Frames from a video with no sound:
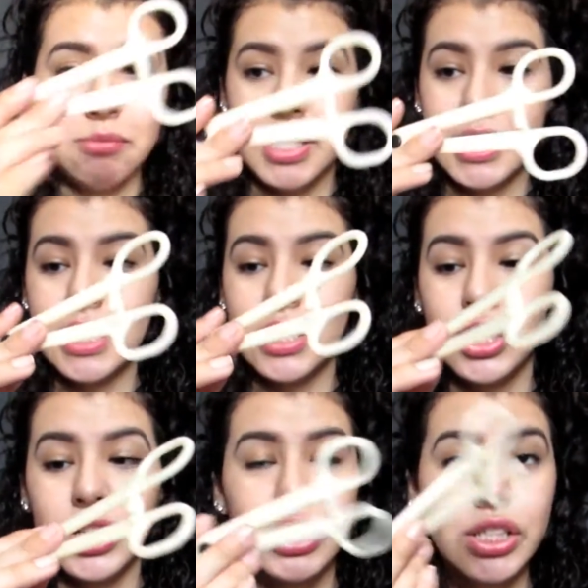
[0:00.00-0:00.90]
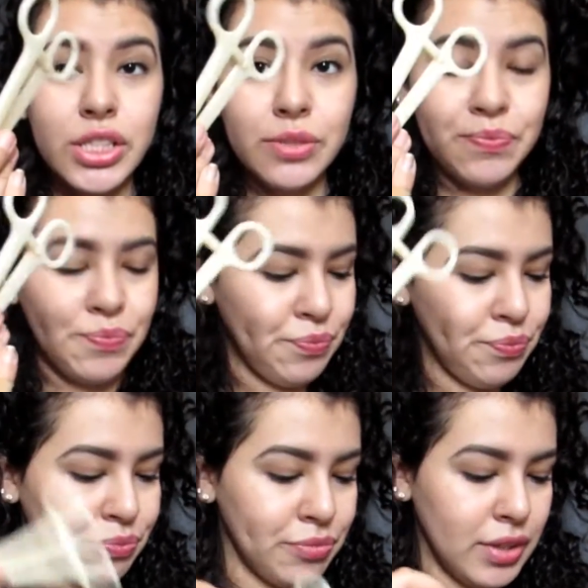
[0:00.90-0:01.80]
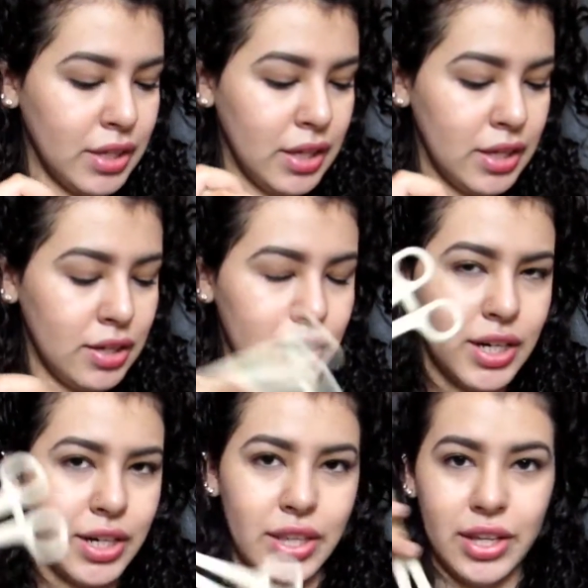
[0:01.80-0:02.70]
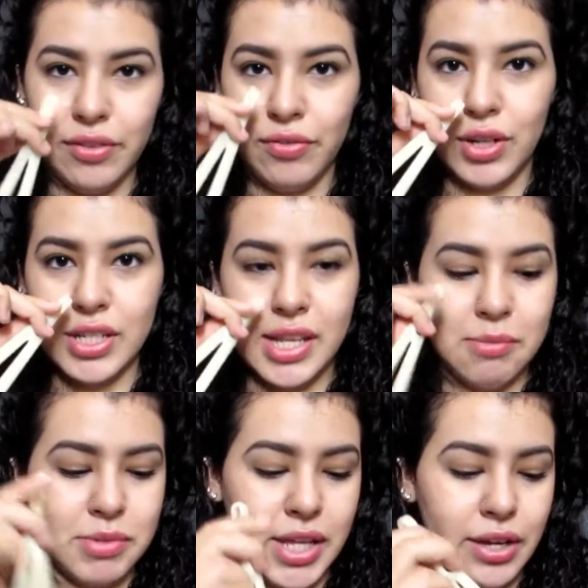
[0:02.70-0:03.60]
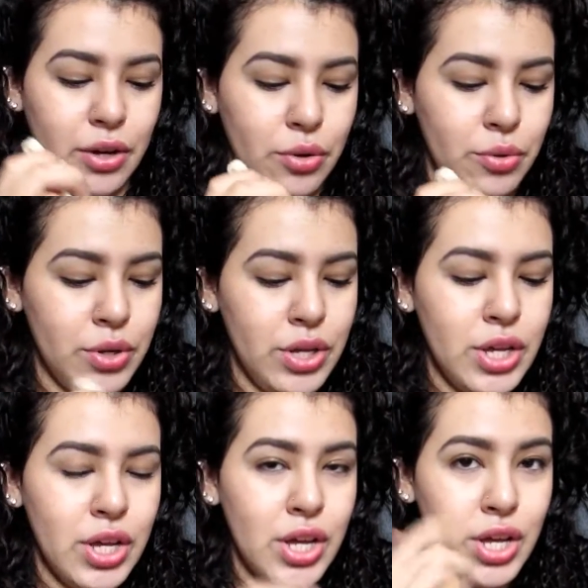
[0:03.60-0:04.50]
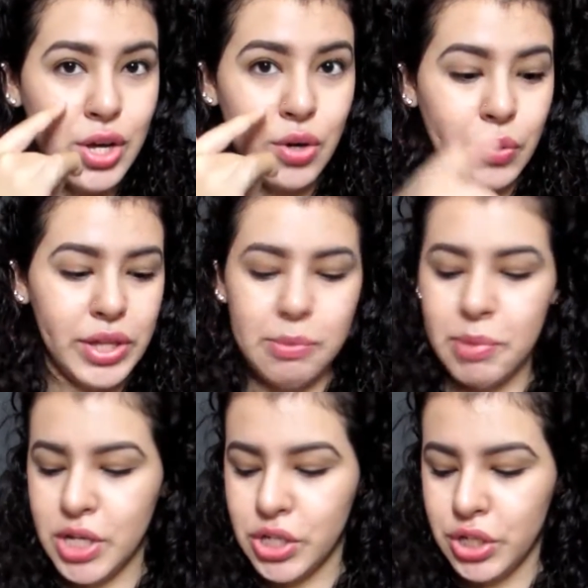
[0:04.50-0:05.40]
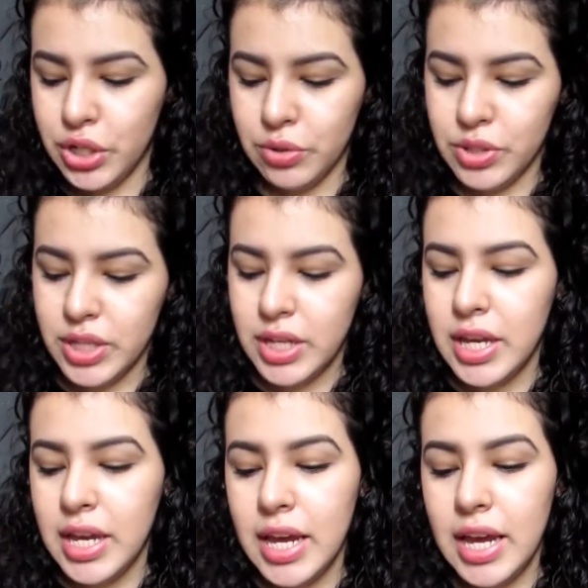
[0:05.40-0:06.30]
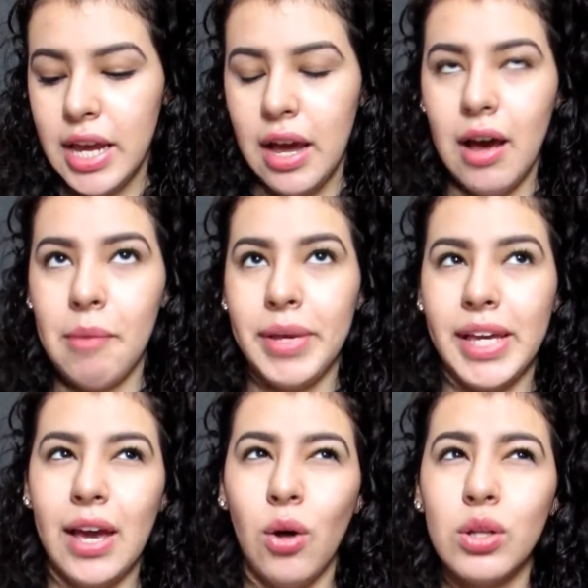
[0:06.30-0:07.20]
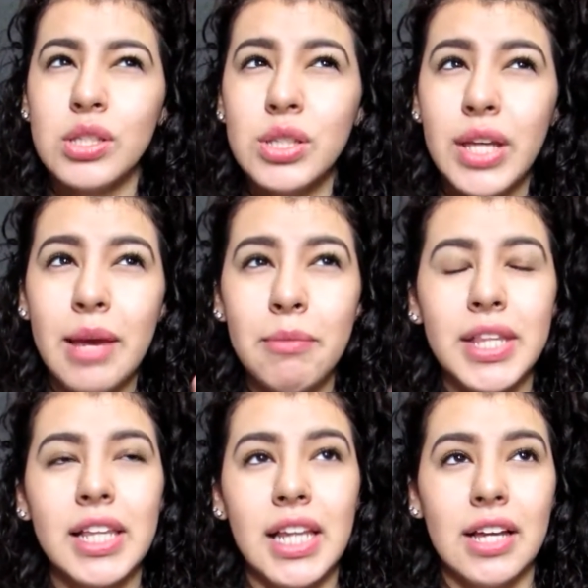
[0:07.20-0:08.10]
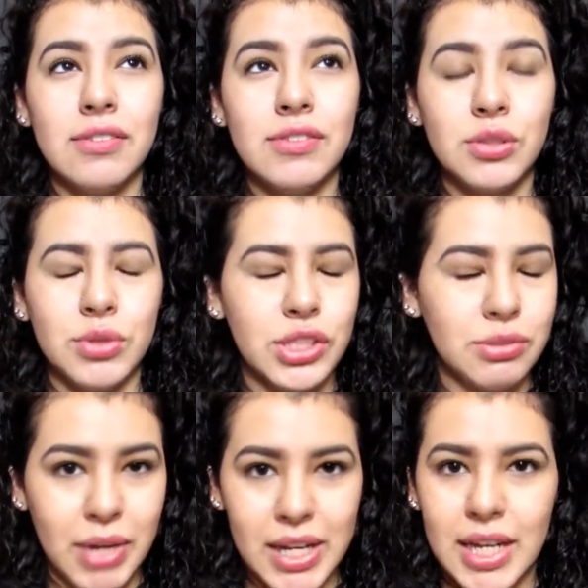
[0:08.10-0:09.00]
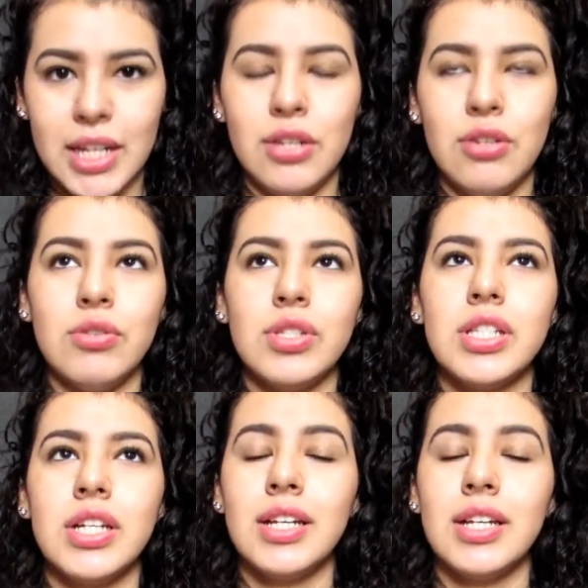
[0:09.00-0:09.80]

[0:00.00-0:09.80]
scissors for the forceps that go when you pierce your nose. Um, it also came with gloves, which my dad used.